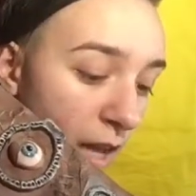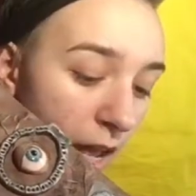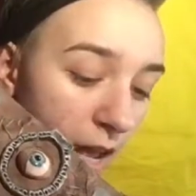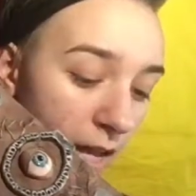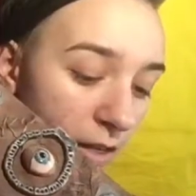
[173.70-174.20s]

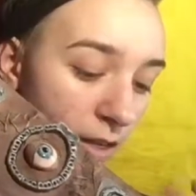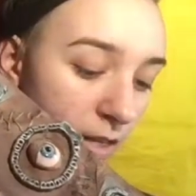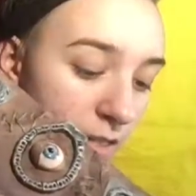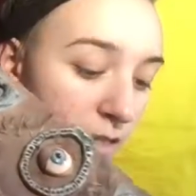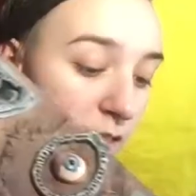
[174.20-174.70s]
And
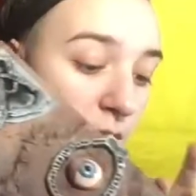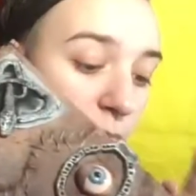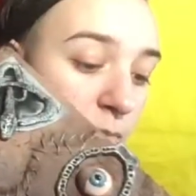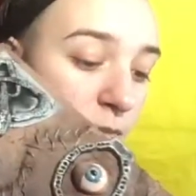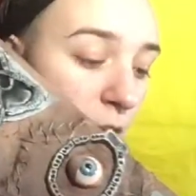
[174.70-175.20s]
it doesn't
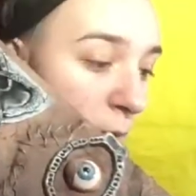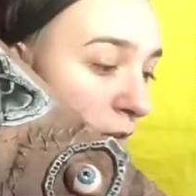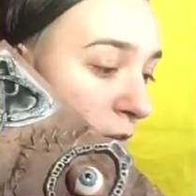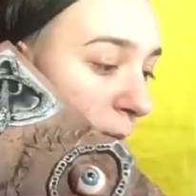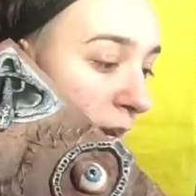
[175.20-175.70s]
come
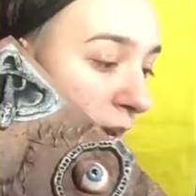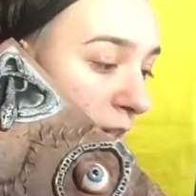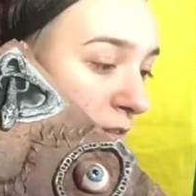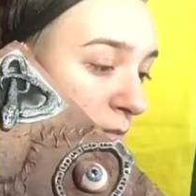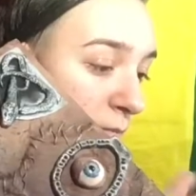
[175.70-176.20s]
off on my
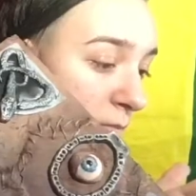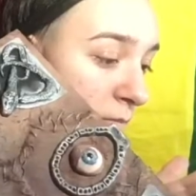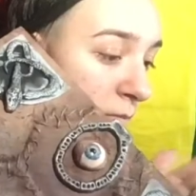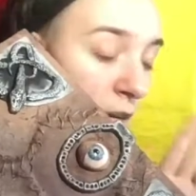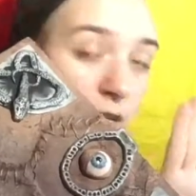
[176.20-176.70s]
hands,
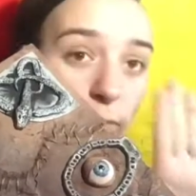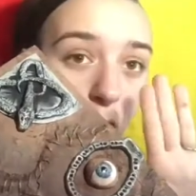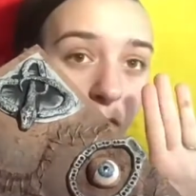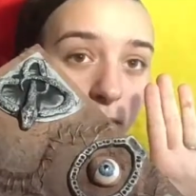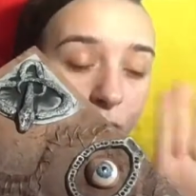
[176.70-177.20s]
not
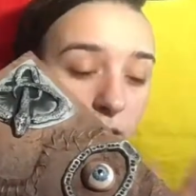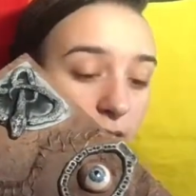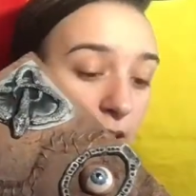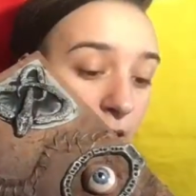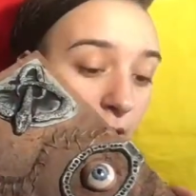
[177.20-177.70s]
anymore. It
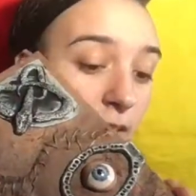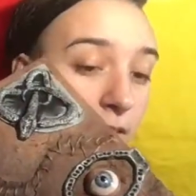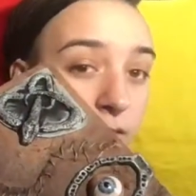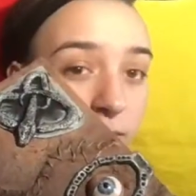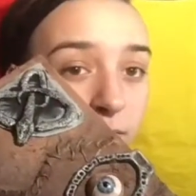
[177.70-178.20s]
did
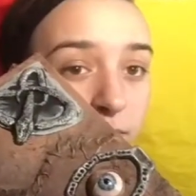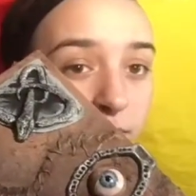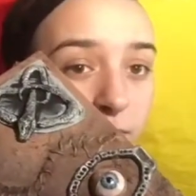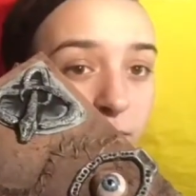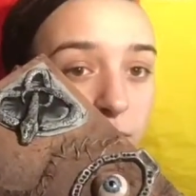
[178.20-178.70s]

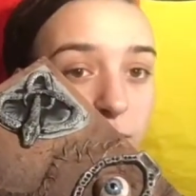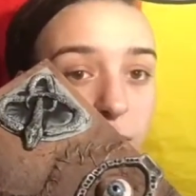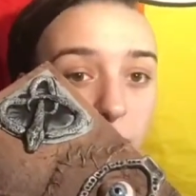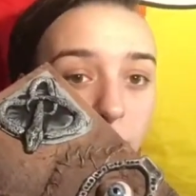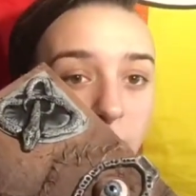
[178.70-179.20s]

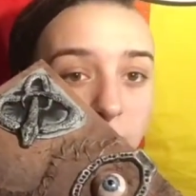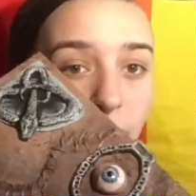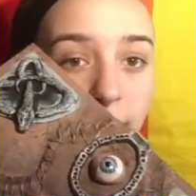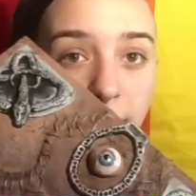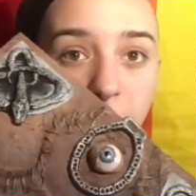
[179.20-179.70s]
before I
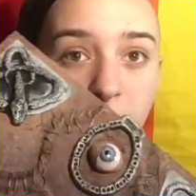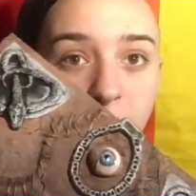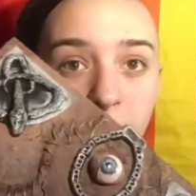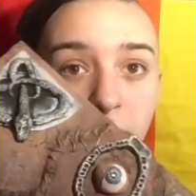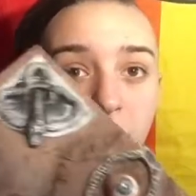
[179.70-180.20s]
sprayed it,
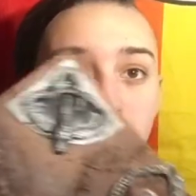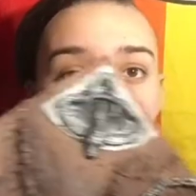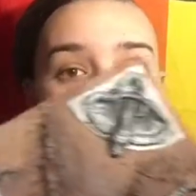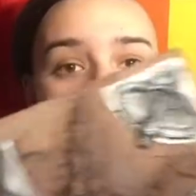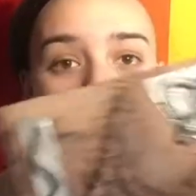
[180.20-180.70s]

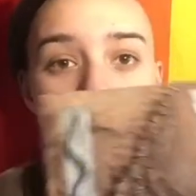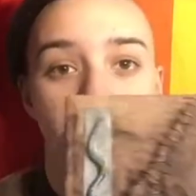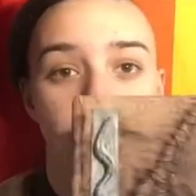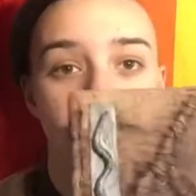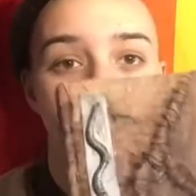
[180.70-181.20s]

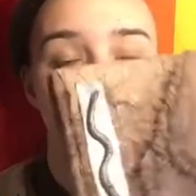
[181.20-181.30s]
but it